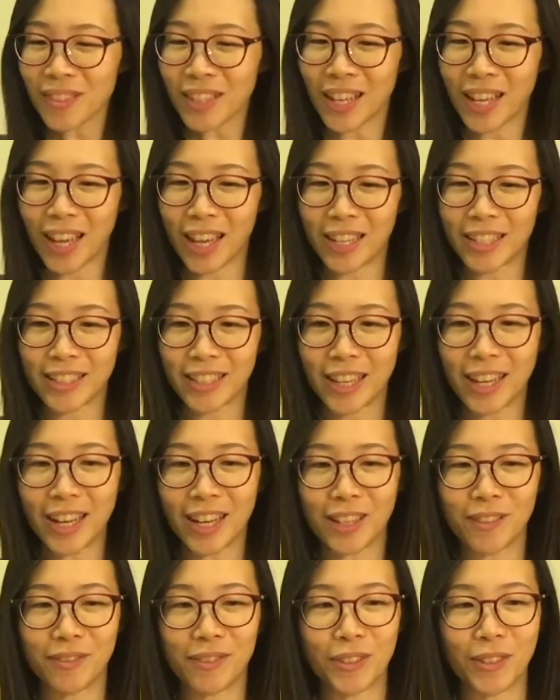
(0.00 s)
And
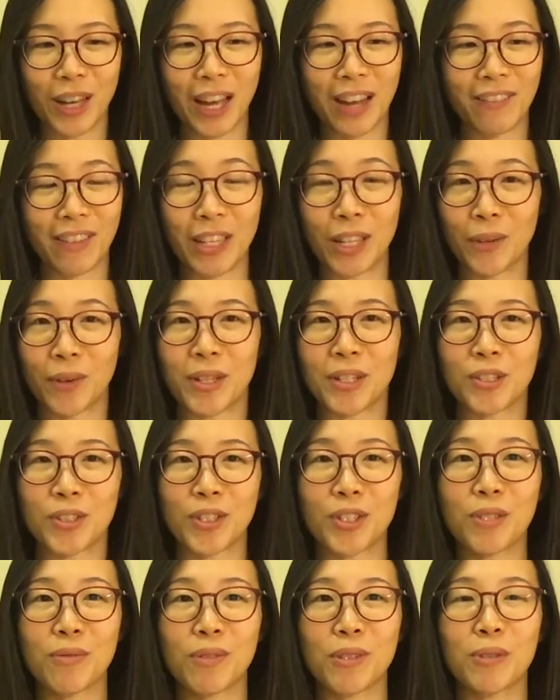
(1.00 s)
yeah, if you have any
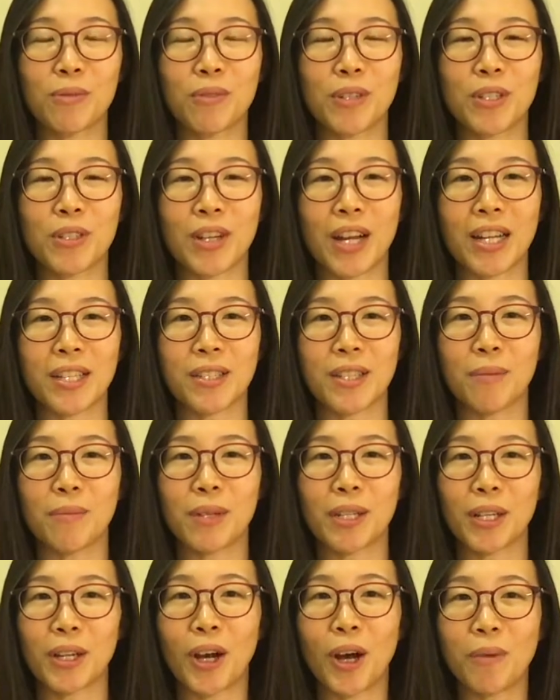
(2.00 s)
questions, feel free to ask them
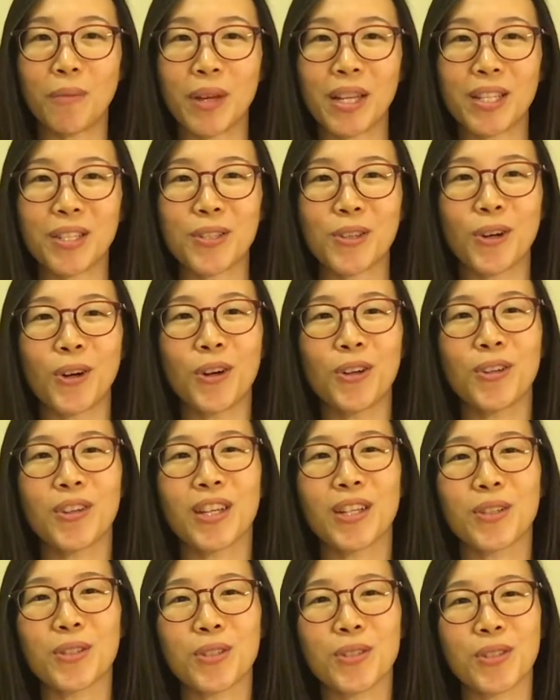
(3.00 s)
in the comments, or you
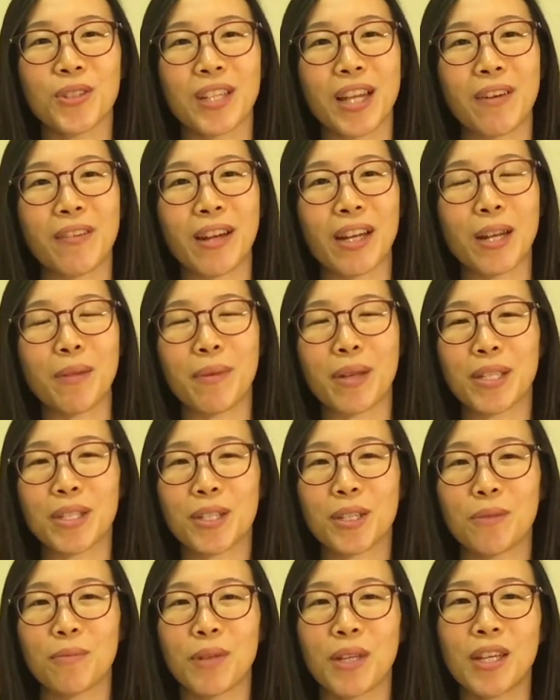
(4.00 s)
can also directly
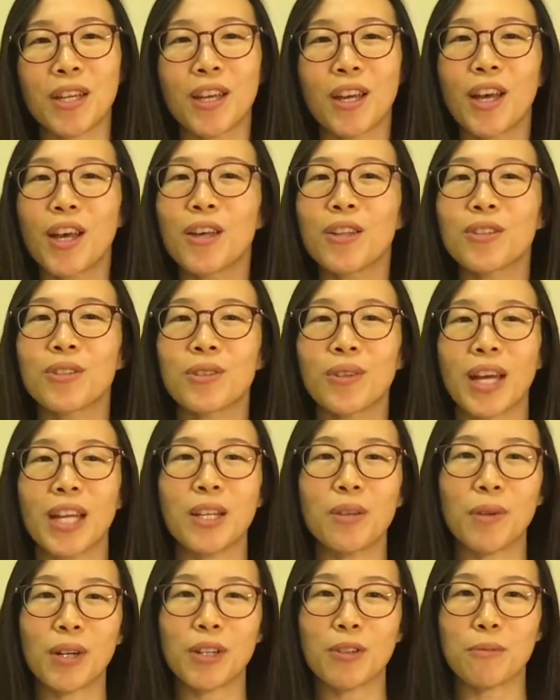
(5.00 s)
message me through
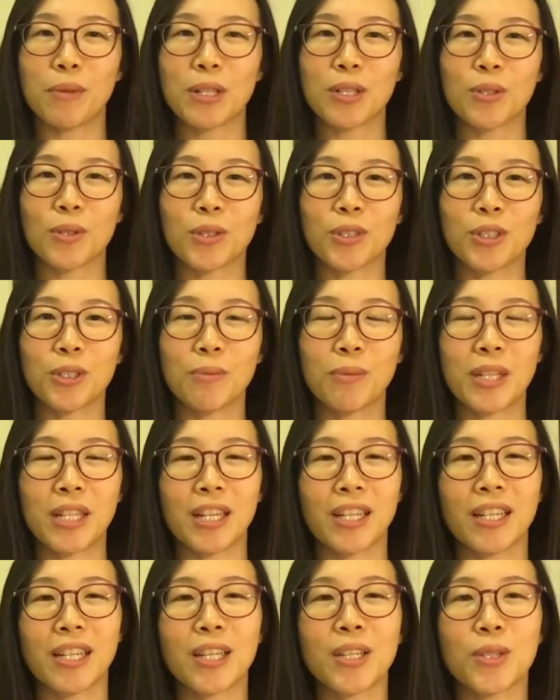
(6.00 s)
any one of my social
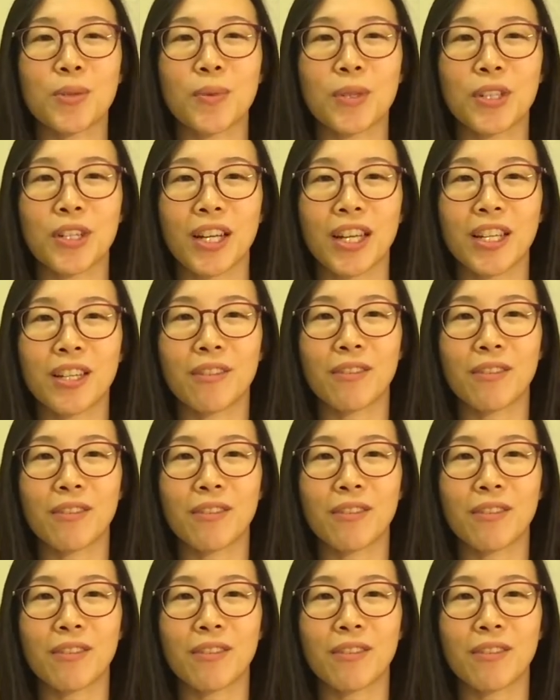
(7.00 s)
media links, which are in the